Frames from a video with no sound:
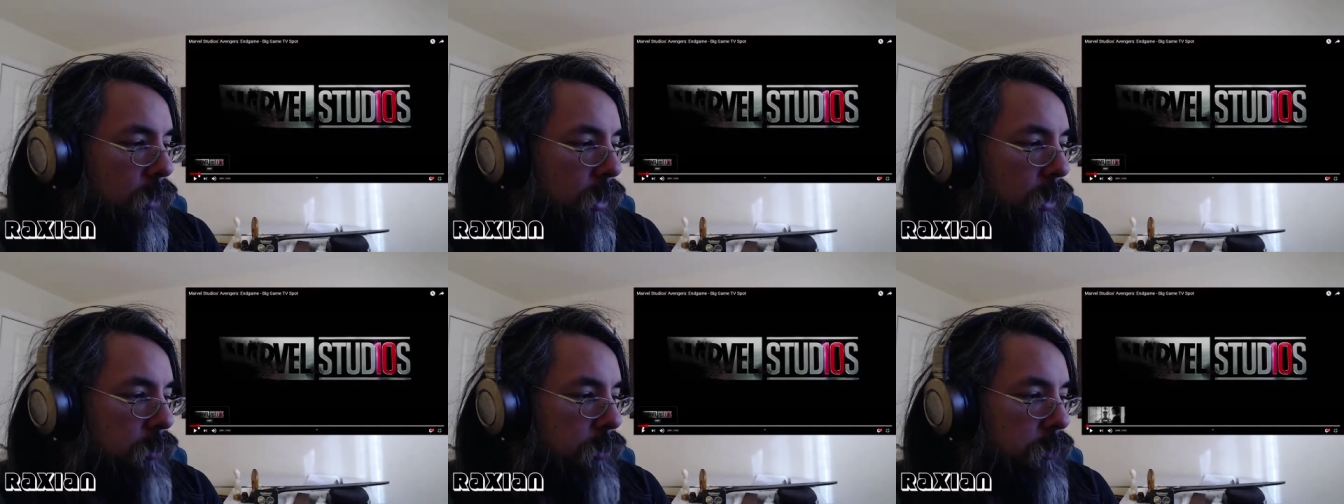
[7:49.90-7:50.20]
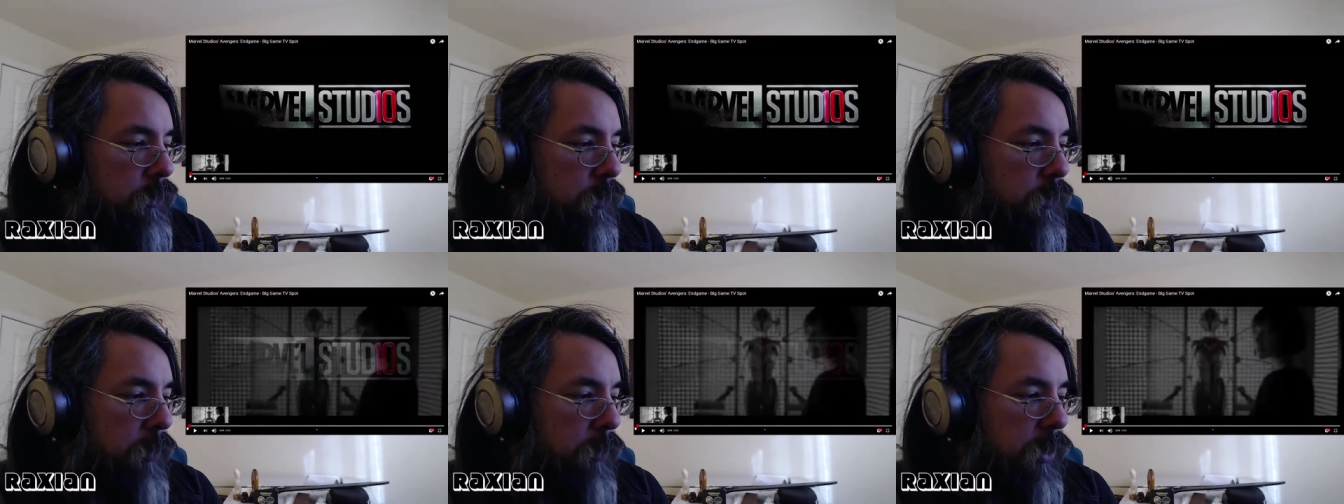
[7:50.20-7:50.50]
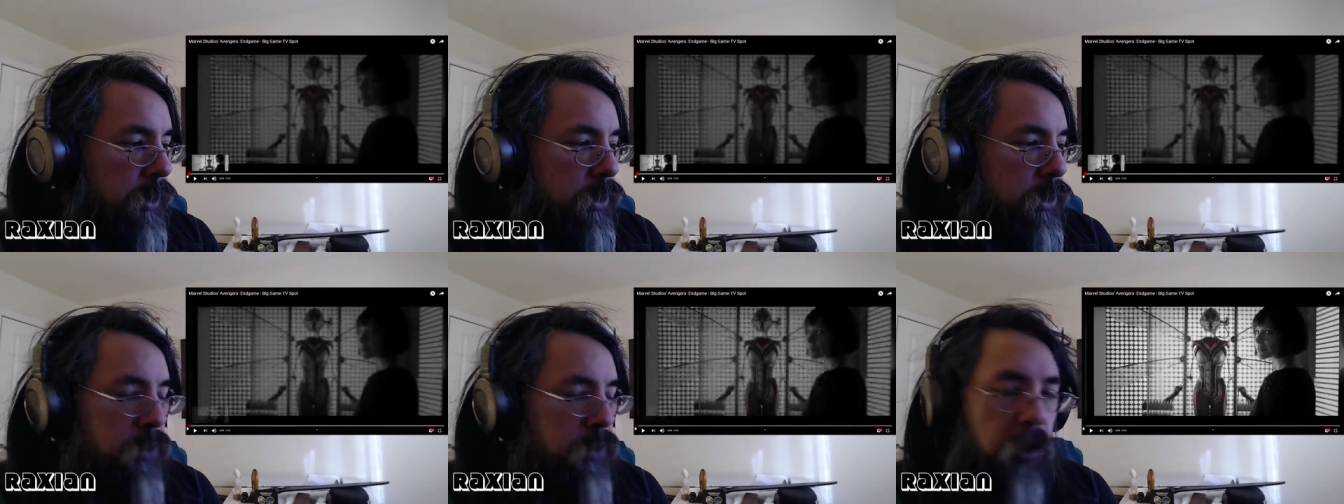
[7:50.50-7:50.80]
This was
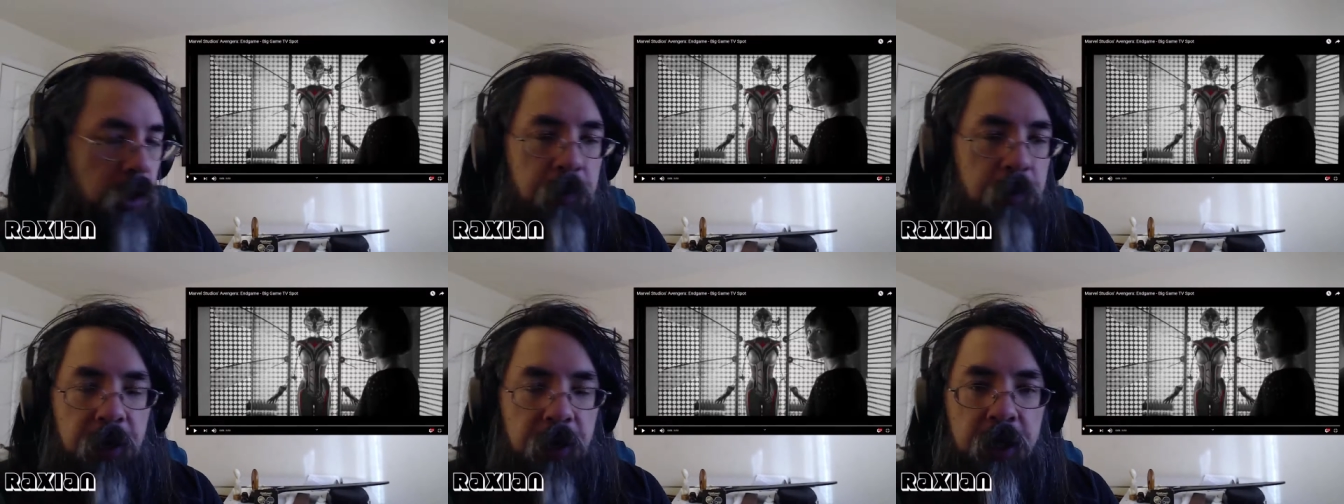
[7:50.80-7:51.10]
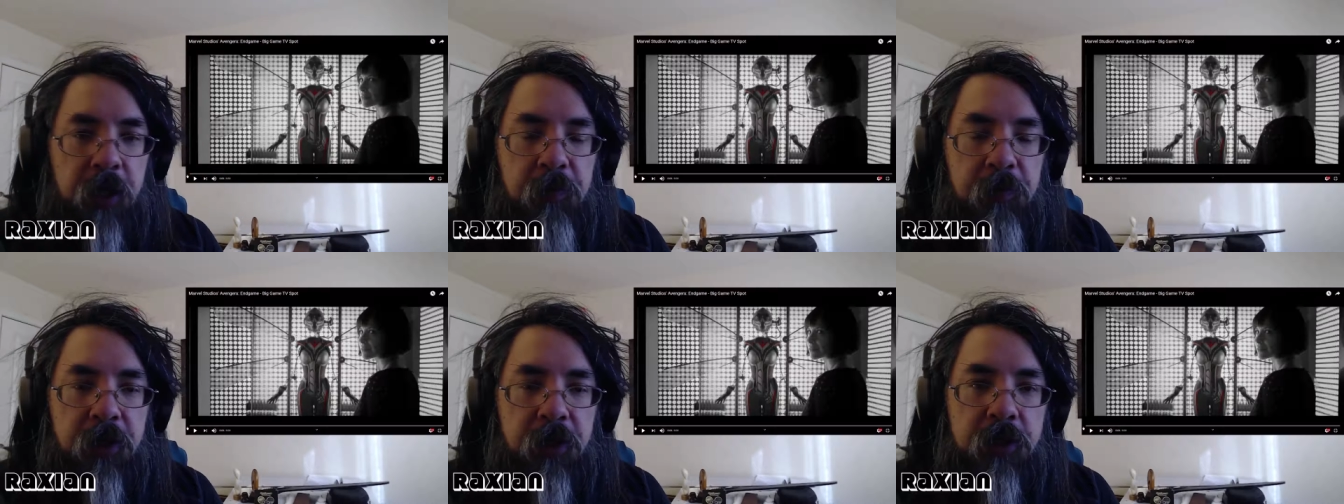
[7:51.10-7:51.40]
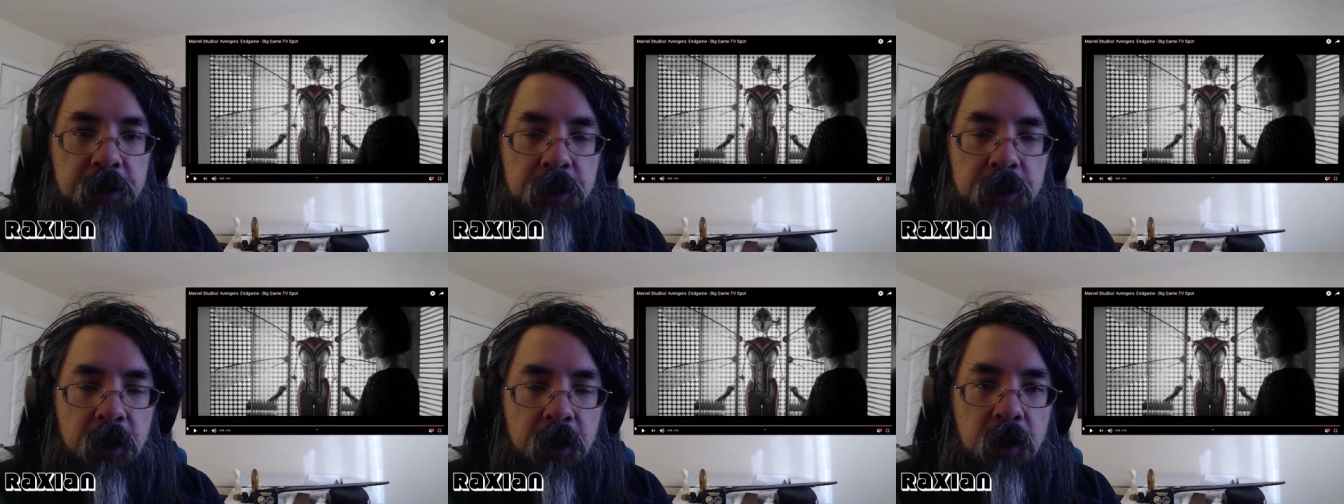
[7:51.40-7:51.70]
really short, but there's been
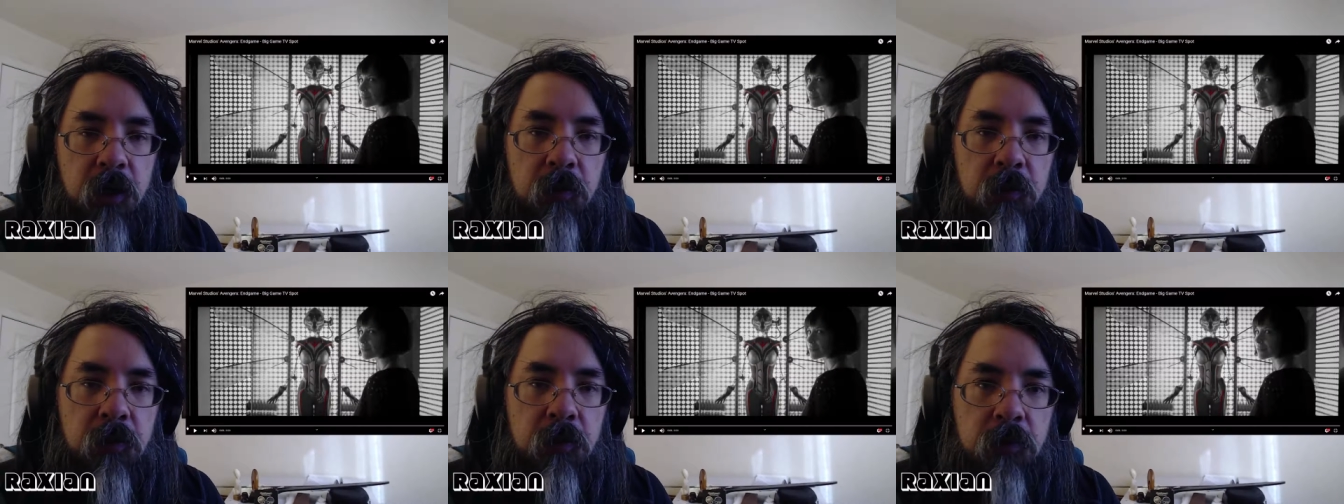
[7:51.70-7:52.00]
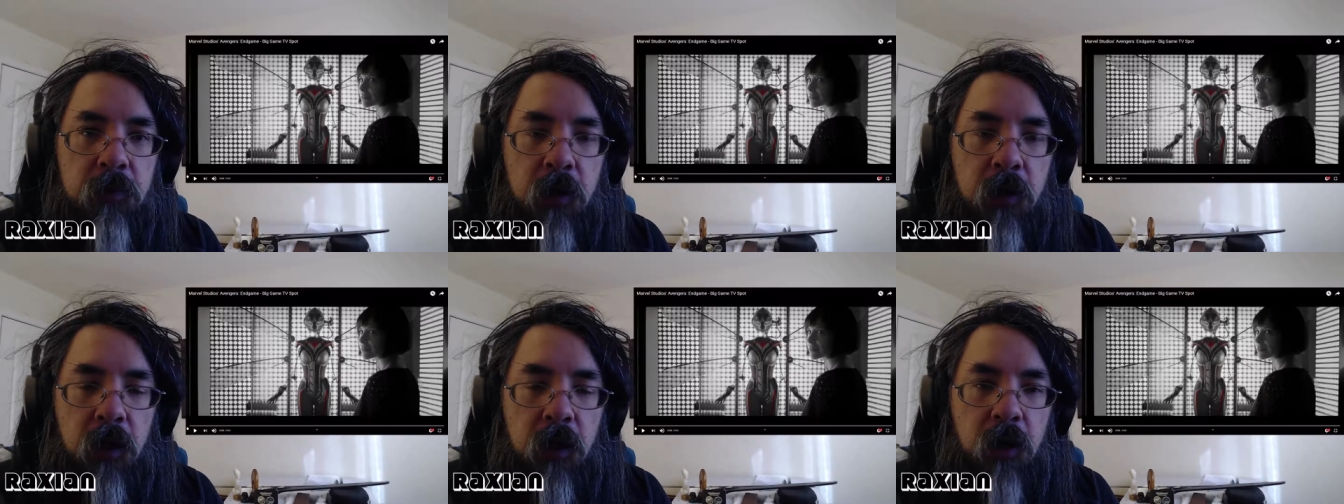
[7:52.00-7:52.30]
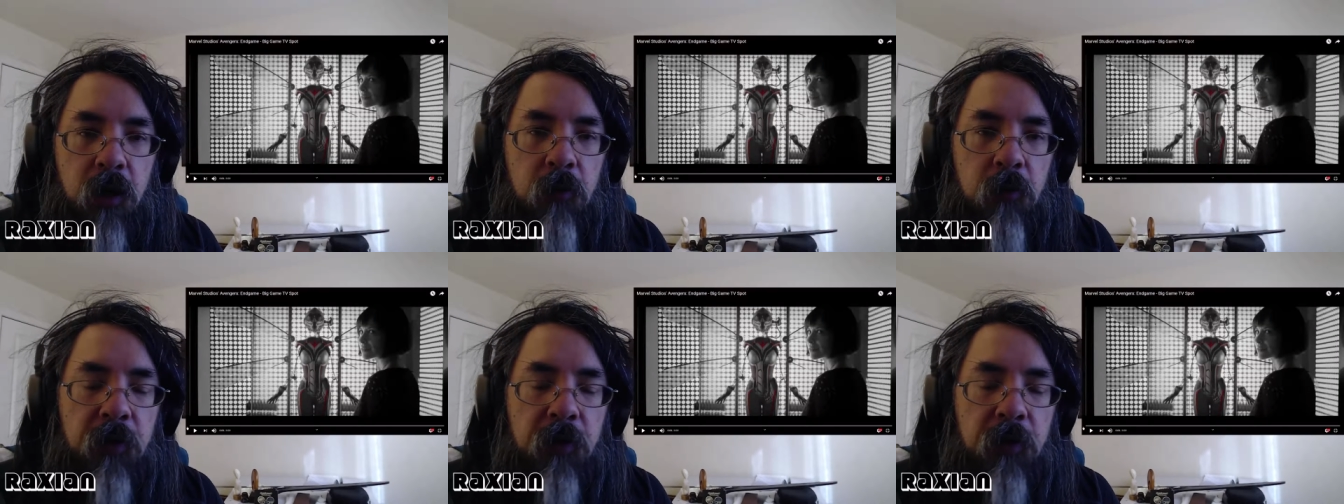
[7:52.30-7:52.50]
some uh,